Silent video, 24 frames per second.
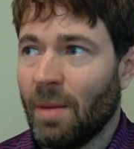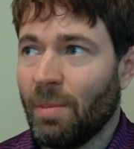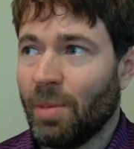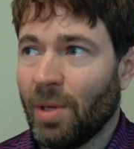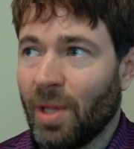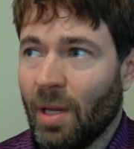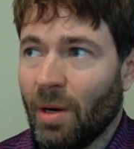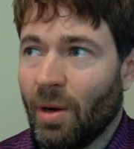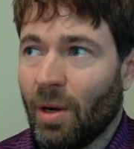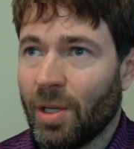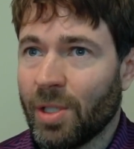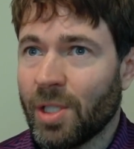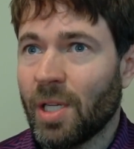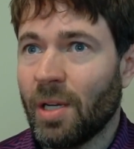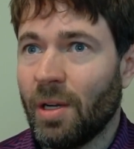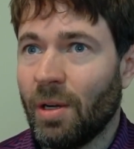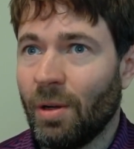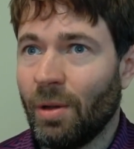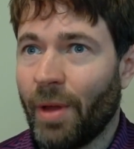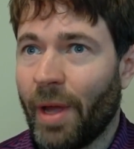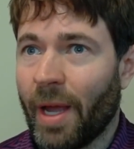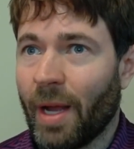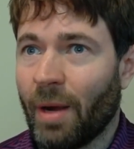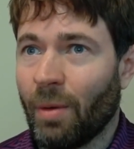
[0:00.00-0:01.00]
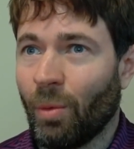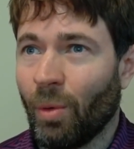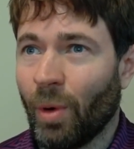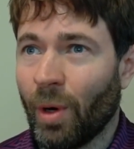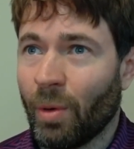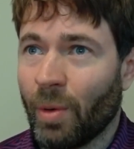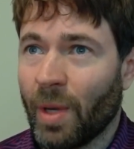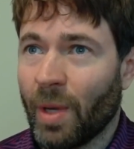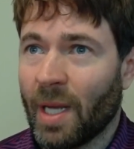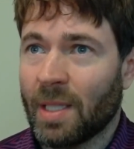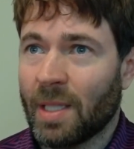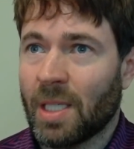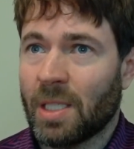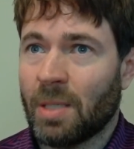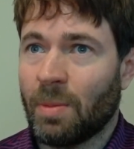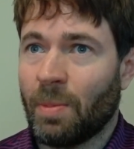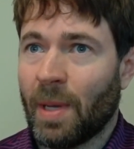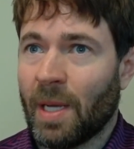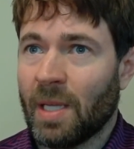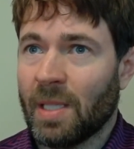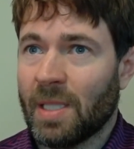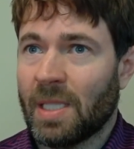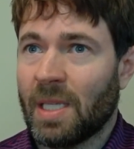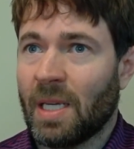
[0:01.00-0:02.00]
But then also, like, what do we
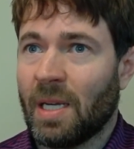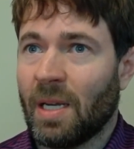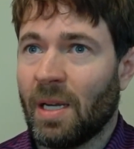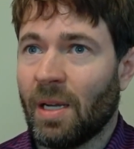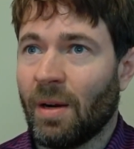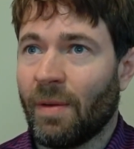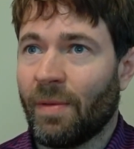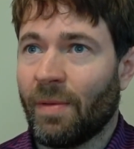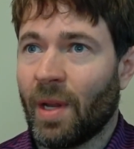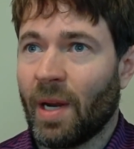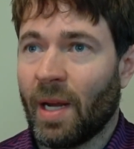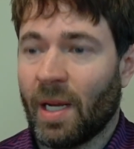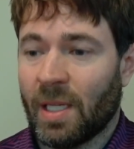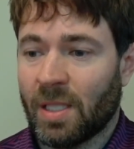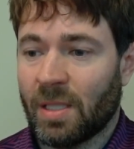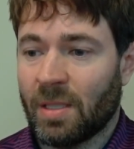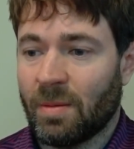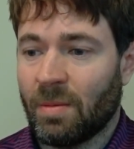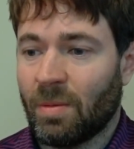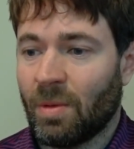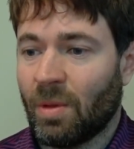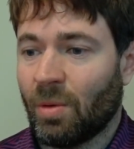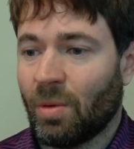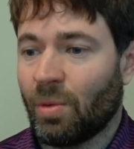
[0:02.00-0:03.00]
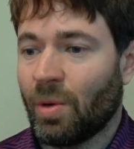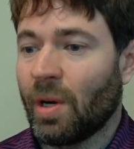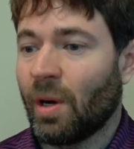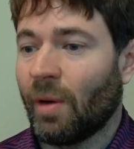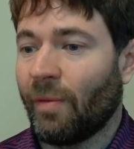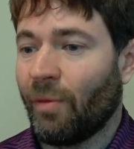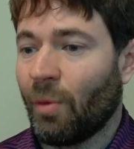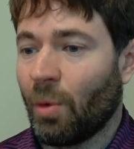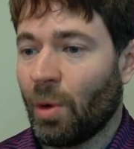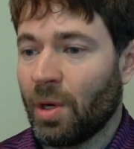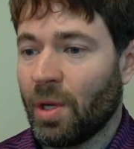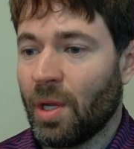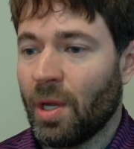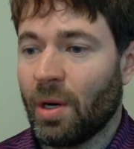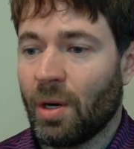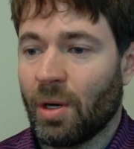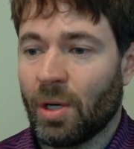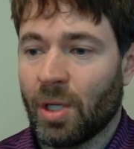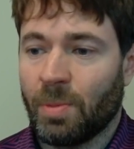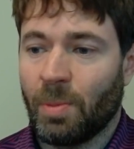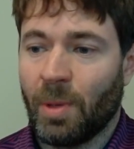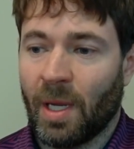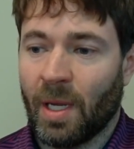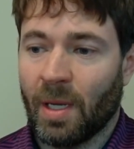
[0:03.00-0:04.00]
anticipate seeing over the next three or four
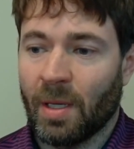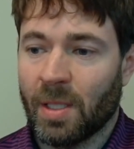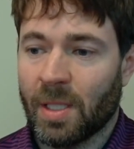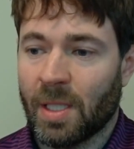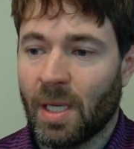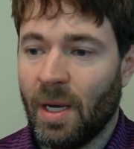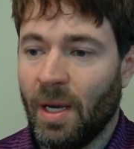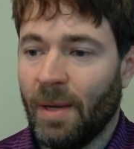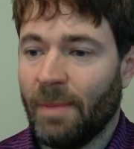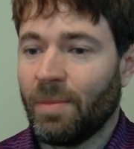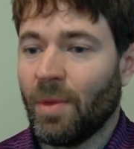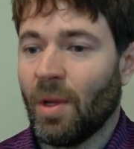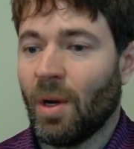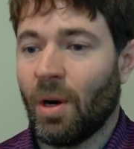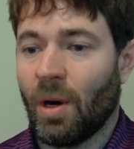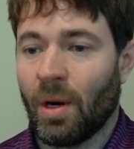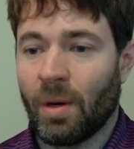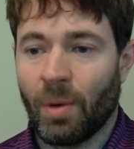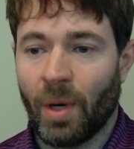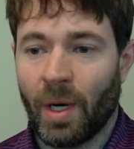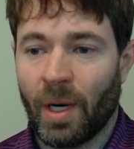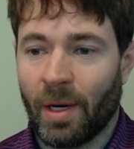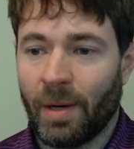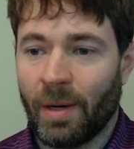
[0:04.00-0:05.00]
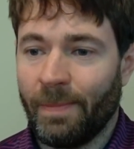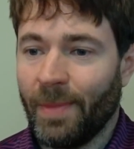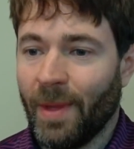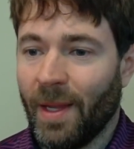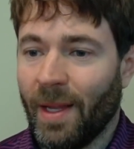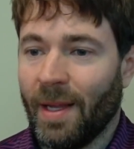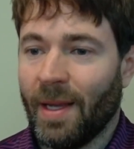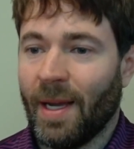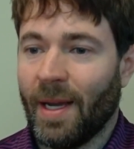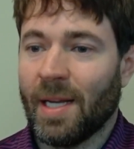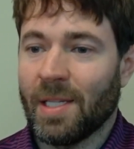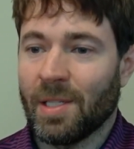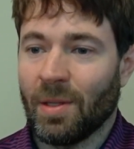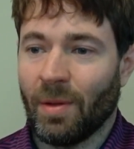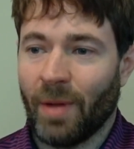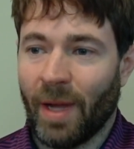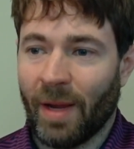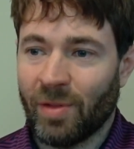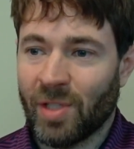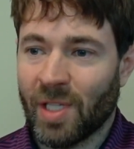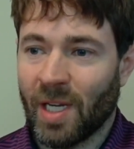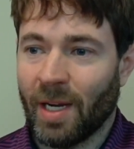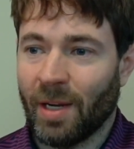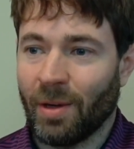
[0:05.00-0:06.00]
years? Because hardware has a
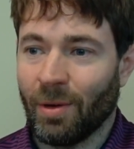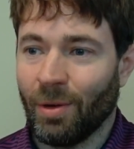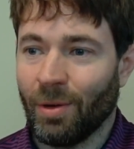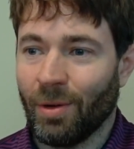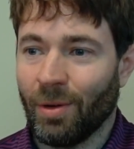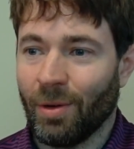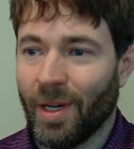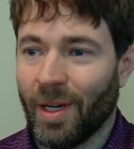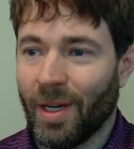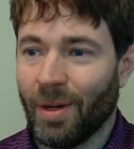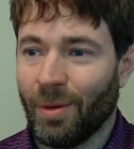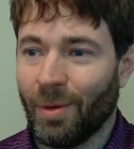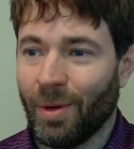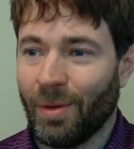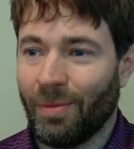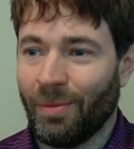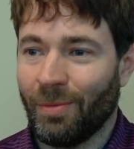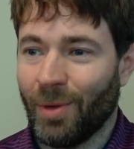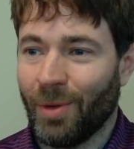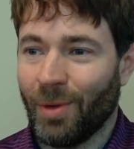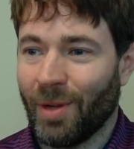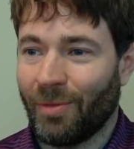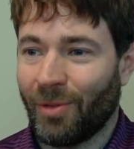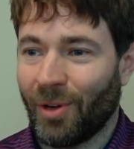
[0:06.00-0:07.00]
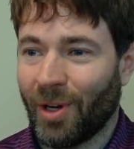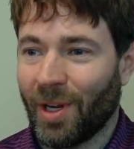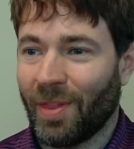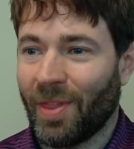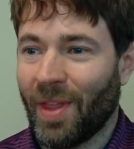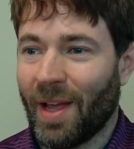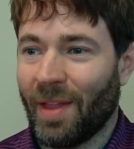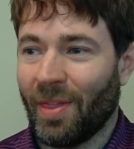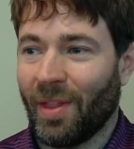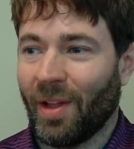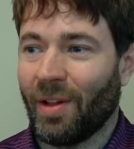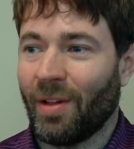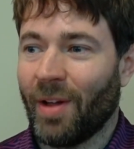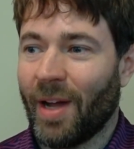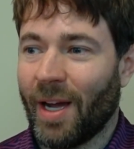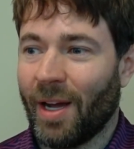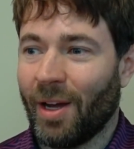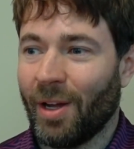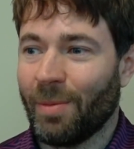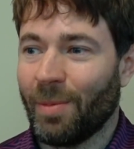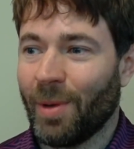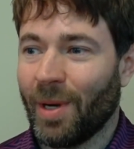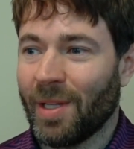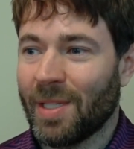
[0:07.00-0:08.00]
life cycle. Uh, we we can forget that in the
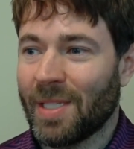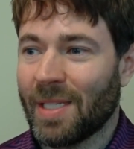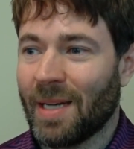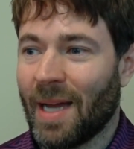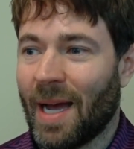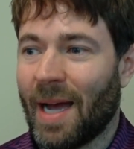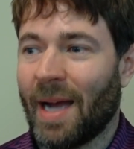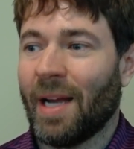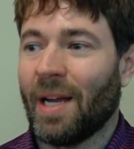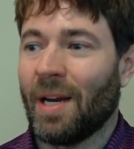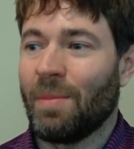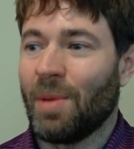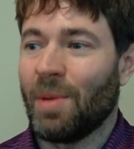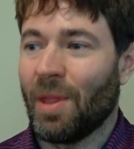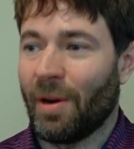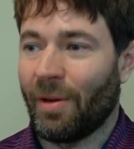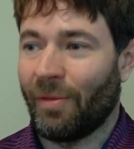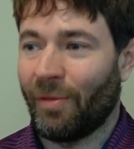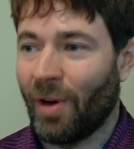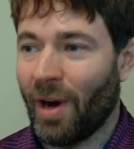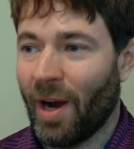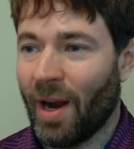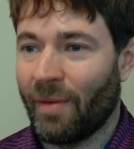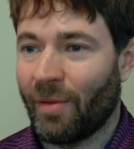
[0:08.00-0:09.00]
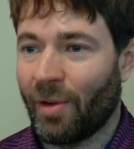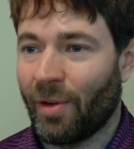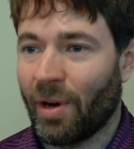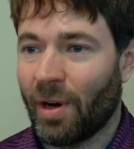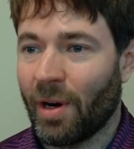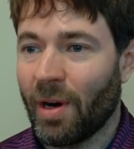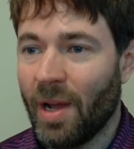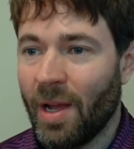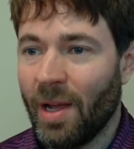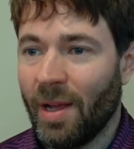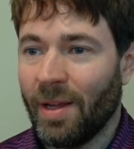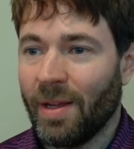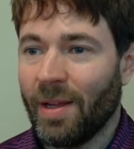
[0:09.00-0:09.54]
cloud, but it's not going to be there forever.